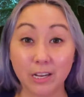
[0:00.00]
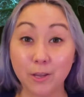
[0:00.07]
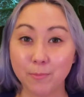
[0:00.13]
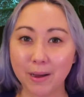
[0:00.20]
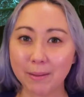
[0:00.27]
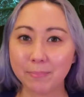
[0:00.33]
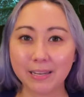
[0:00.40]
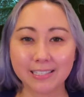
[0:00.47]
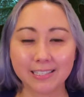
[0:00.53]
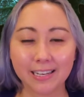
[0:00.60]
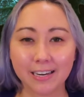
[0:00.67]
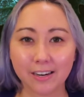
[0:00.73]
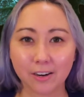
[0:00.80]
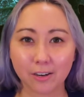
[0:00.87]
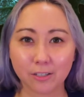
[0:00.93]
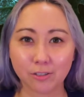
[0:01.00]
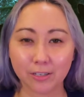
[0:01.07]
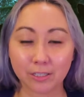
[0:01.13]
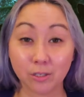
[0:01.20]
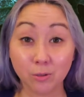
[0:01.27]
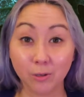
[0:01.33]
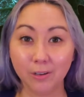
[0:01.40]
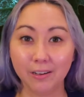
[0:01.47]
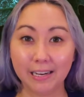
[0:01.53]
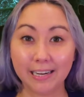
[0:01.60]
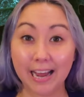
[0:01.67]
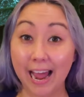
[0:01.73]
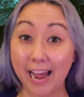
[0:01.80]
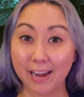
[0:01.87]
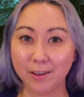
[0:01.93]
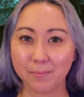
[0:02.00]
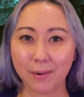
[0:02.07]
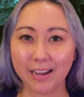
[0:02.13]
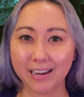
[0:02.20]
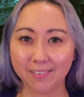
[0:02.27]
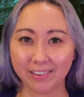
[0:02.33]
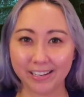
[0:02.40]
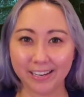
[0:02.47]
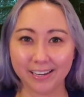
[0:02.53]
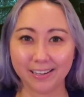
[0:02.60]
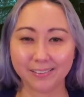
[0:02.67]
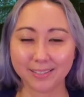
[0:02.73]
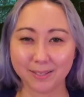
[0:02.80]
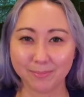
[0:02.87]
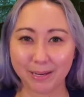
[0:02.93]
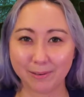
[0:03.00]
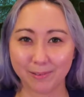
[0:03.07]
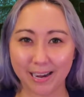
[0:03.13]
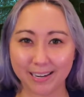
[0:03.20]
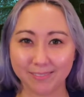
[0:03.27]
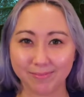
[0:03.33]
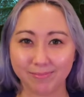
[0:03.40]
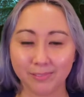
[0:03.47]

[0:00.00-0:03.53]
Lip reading: You might be seated on a trick stool, and hey, you might even get a little bit wet.